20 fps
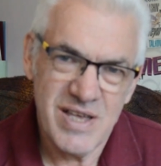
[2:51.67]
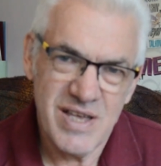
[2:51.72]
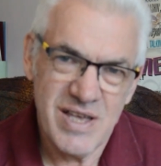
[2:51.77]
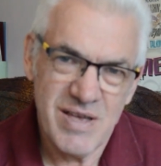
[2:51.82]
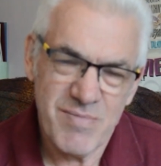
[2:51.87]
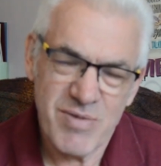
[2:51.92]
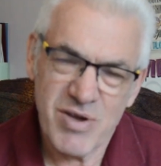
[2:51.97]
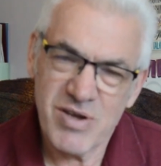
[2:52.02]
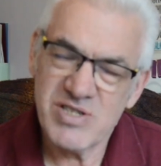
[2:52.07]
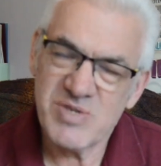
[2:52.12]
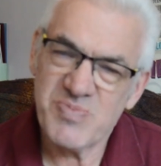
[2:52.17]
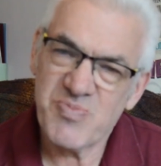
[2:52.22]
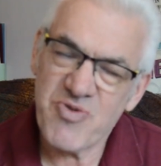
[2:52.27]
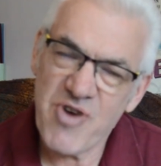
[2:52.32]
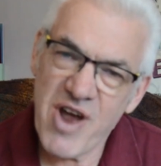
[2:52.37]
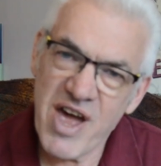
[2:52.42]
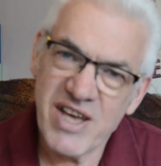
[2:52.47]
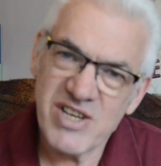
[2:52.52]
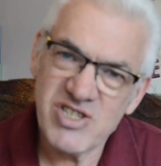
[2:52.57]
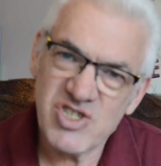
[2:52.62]
Because
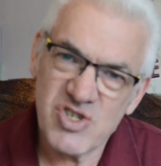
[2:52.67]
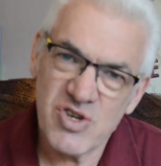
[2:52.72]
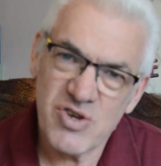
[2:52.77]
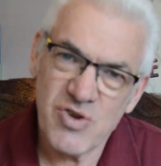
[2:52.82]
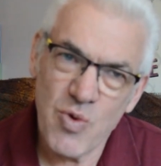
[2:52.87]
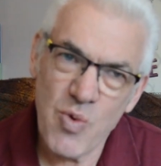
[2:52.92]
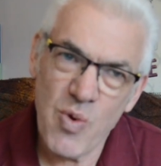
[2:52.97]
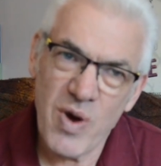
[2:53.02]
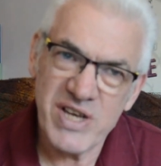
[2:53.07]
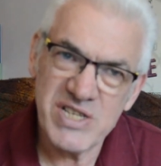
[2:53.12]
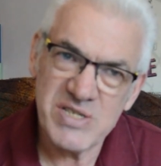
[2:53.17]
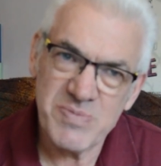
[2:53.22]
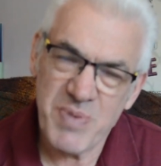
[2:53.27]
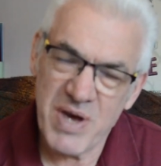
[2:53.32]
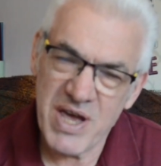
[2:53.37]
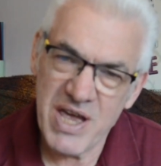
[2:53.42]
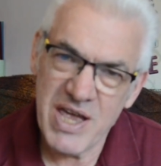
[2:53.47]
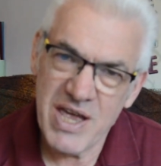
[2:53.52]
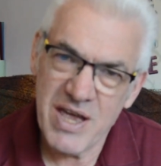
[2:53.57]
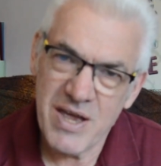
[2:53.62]
prayers should always
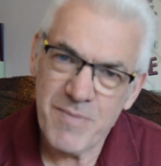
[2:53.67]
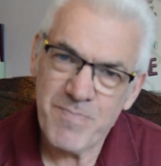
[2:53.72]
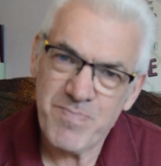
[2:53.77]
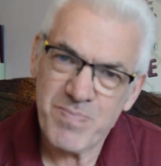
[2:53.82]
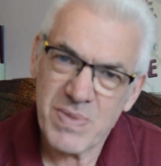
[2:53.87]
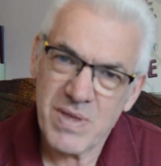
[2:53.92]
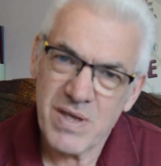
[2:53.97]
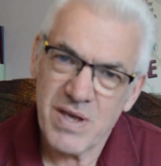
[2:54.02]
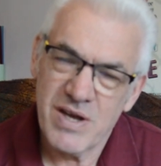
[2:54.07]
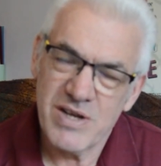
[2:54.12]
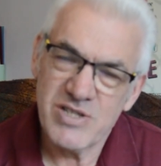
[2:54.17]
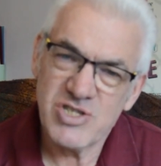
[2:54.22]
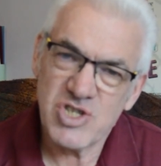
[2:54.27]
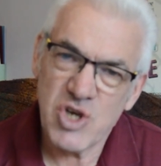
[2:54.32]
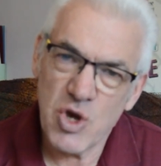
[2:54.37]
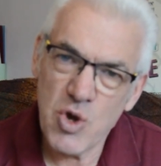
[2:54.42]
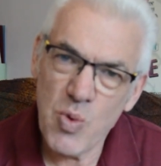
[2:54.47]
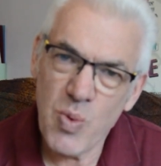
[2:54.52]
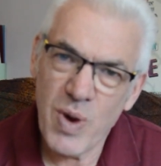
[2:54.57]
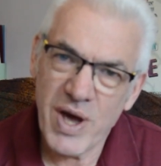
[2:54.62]
be a
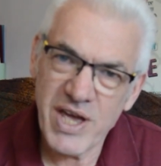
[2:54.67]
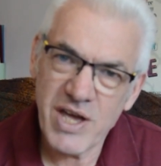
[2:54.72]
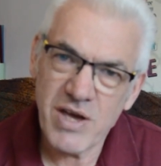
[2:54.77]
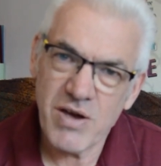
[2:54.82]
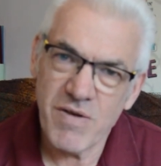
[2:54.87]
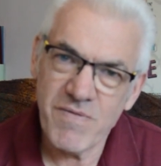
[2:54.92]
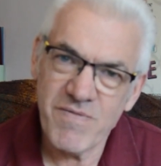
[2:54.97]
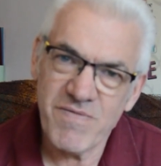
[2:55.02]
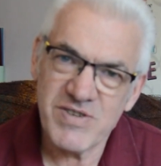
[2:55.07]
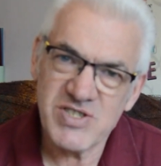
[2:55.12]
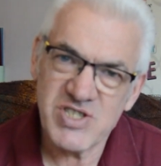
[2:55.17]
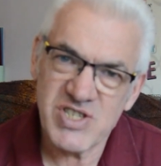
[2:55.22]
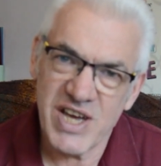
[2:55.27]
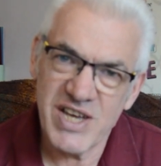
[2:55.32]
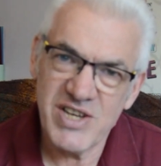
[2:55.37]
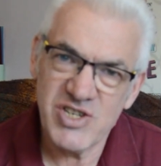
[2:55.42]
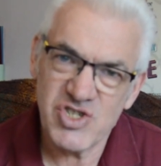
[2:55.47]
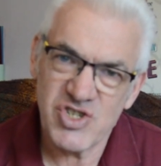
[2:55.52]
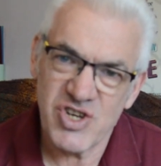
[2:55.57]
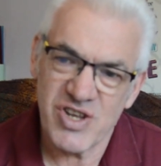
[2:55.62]
two-way
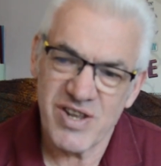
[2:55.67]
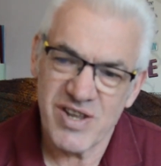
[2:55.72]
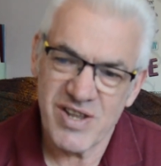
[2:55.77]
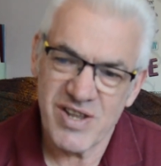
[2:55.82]
conversation.